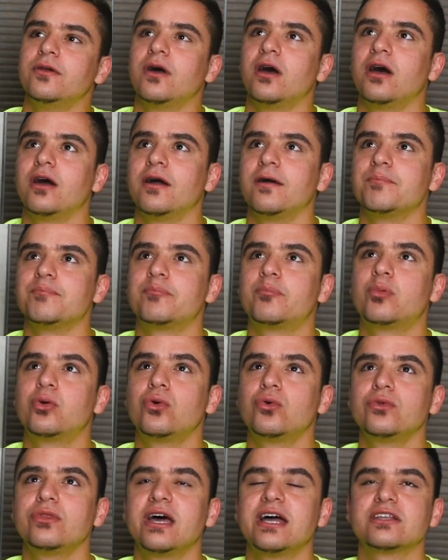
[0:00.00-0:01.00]

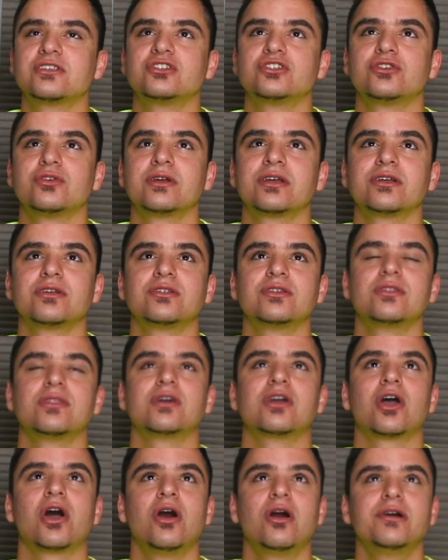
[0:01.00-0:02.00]
pull that trigger to the
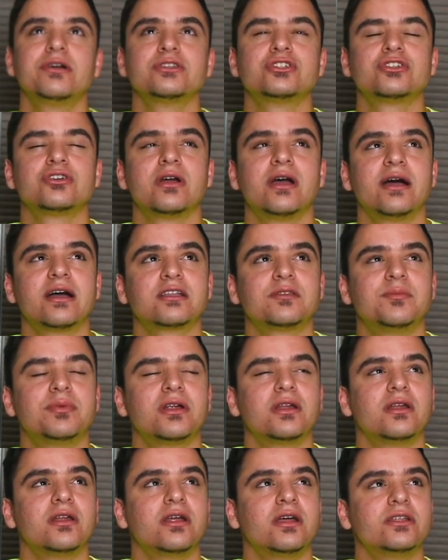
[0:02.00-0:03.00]
contract,
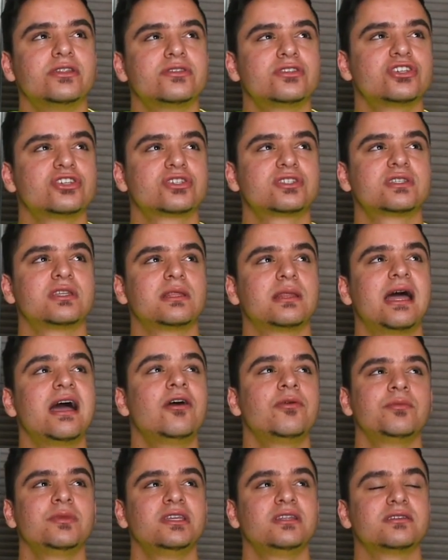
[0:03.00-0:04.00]
but just
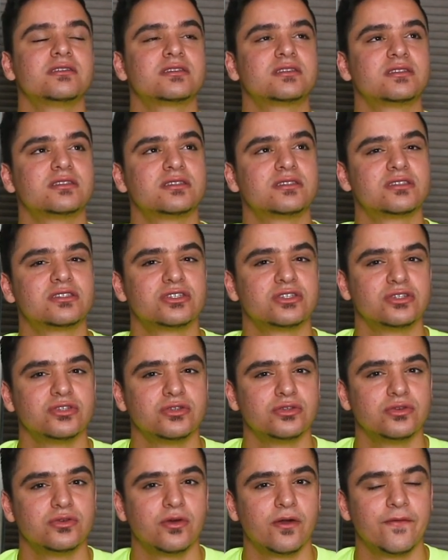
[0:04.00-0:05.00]
allow me
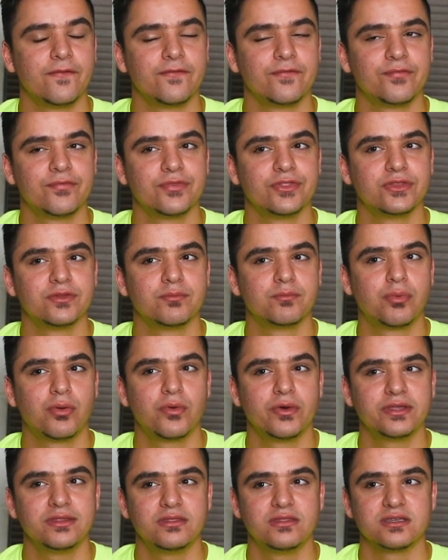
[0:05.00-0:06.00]
to
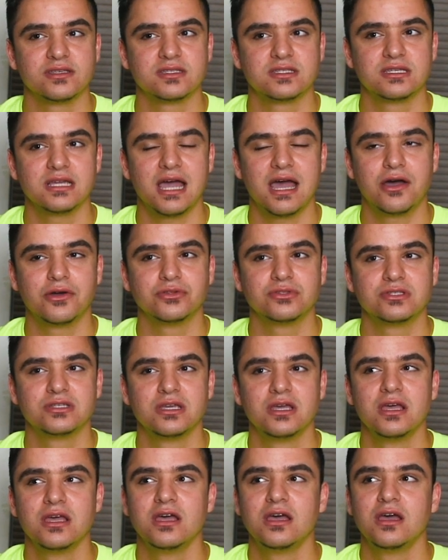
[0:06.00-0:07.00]
point this out.